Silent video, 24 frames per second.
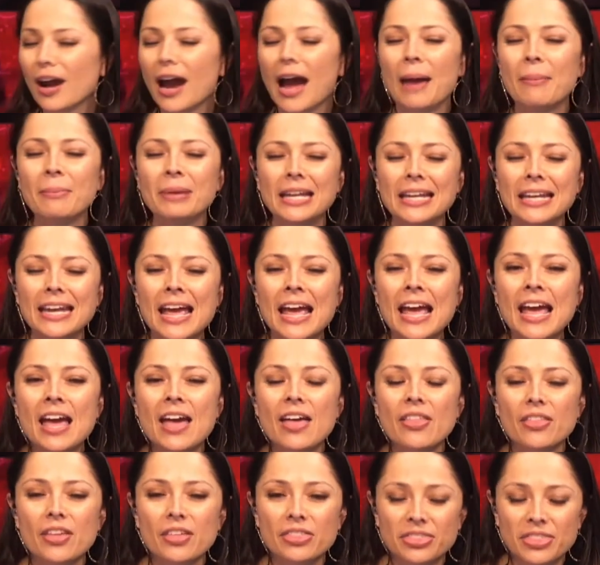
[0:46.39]
I mean,
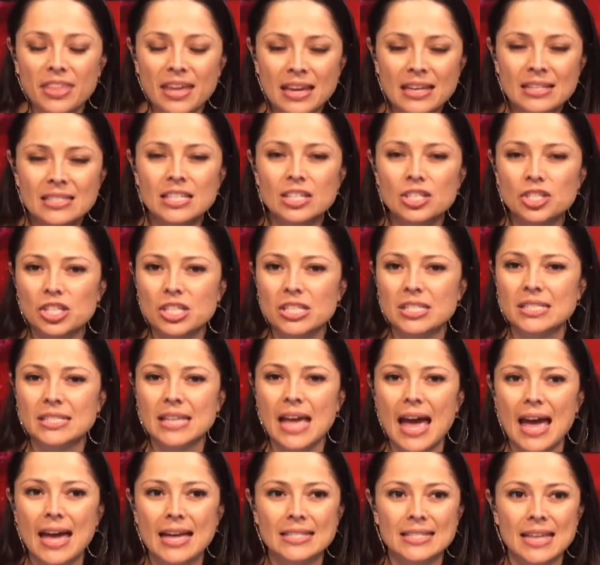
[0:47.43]
the things that she says.